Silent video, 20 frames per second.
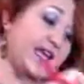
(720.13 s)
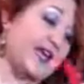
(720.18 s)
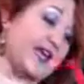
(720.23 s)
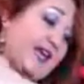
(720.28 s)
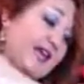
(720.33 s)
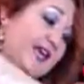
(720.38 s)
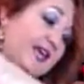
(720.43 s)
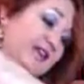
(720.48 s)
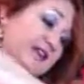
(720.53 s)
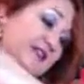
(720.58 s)

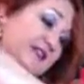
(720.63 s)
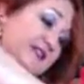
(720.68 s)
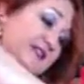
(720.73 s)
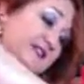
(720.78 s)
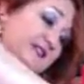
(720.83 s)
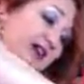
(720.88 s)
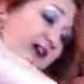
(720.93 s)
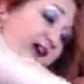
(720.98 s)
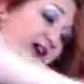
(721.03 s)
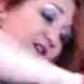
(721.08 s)

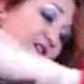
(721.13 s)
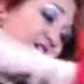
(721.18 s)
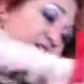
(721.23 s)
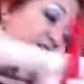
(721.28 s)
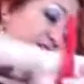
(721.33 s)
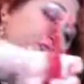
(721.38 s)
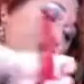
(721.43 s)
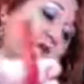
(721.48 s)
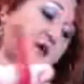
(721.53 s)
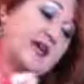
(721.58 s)
and I
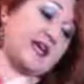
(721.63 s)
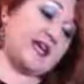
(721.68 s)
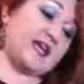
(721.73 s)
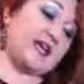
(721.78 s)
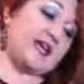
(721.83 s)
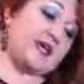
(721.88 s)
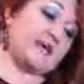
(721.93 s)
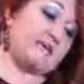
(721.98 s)
love the way